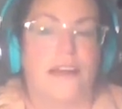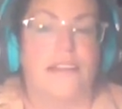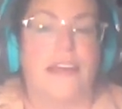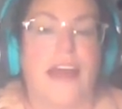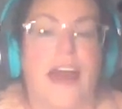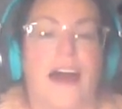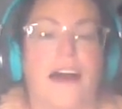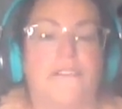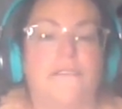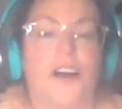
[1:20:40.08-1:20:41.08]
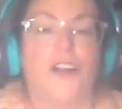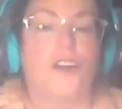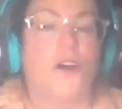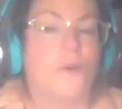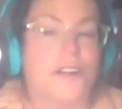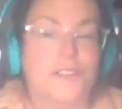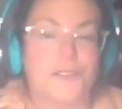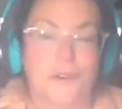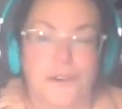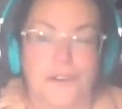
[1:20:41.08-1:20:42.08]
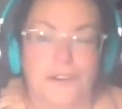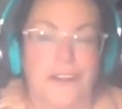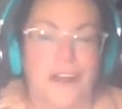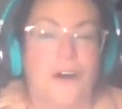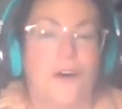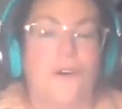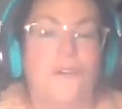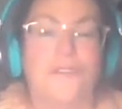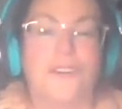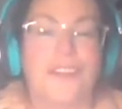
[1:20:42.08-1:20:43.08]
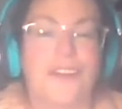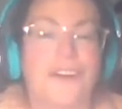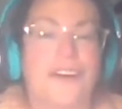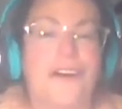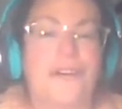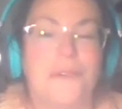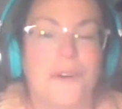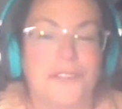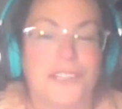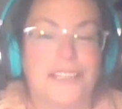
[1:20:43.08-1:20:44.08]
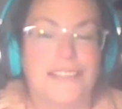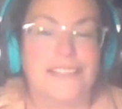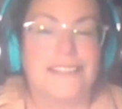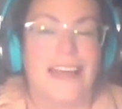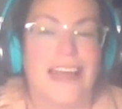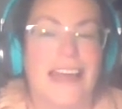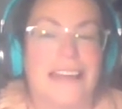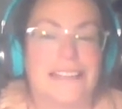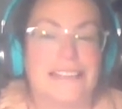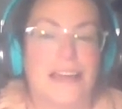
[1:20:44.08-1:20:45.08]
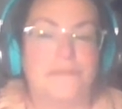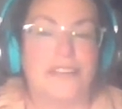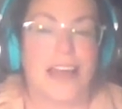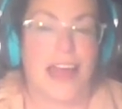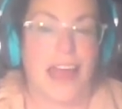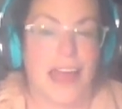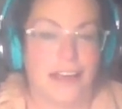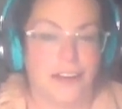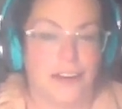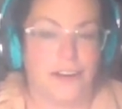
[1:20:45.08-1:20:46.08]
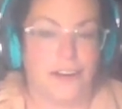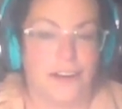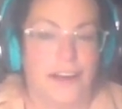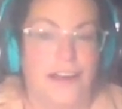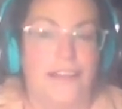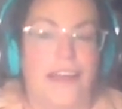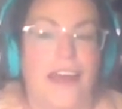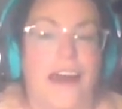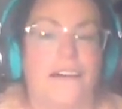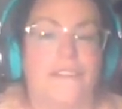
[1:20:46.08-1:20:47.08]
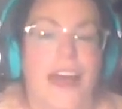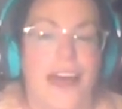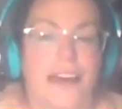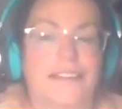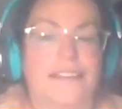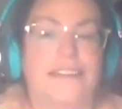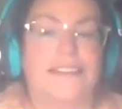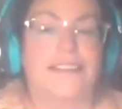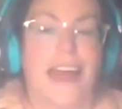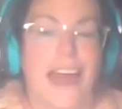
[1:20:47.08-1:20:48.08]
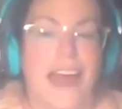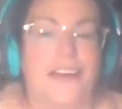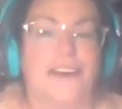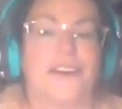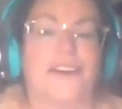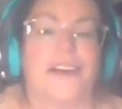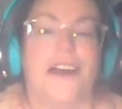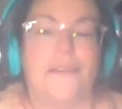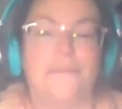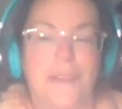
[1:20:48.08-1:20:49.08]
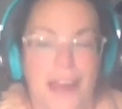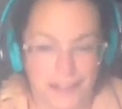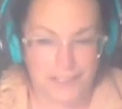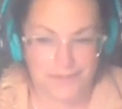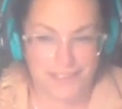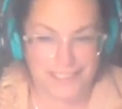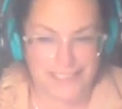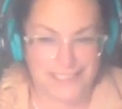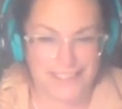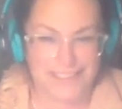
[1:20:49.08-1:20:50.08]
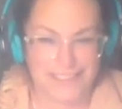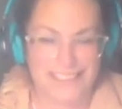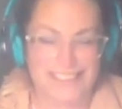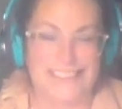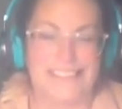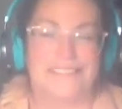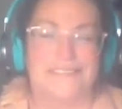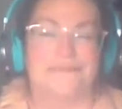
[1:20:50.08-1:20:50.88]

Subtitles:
They have no control over their emotions except anger. They have excellent anger management skills.